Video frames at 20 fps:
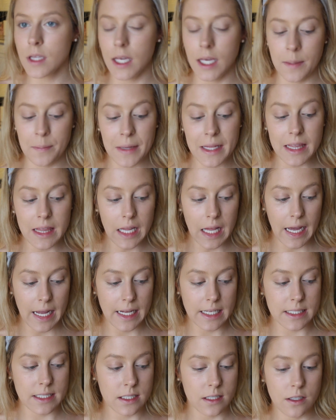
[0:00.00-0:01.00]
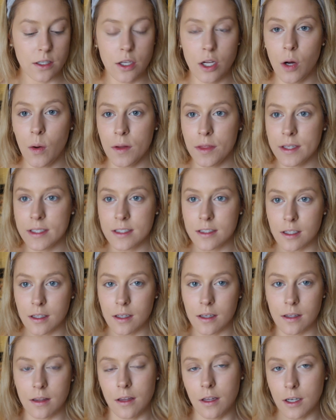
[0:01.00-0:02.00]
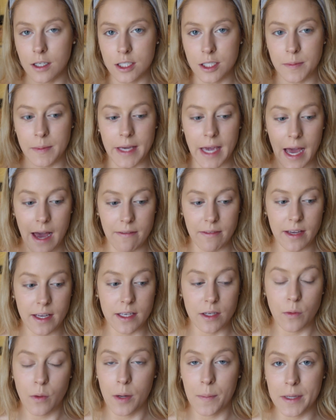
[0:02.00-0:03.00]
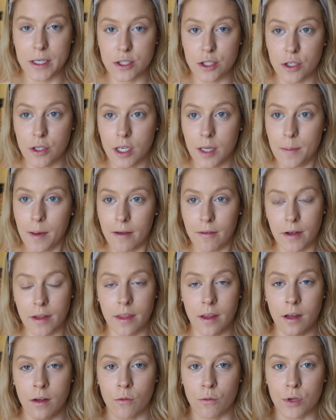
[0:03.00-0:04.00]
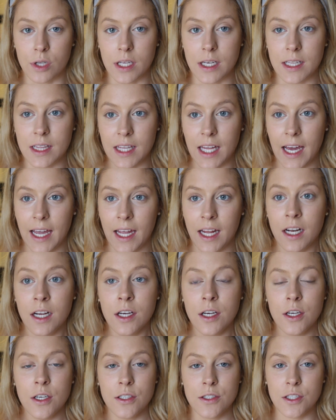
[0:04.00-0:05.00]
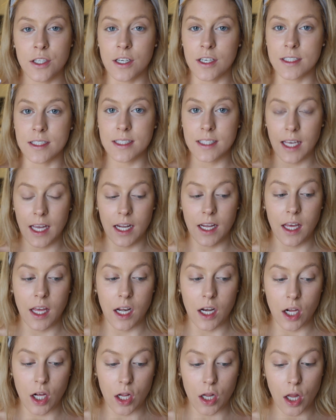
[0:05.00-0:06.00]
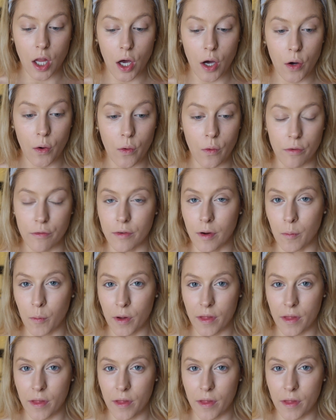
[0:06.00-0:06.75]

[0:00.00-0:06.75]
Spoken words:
Keep it light. You don't want this look to be heavy. You want to make sure you keep everything really light so your skin can glow from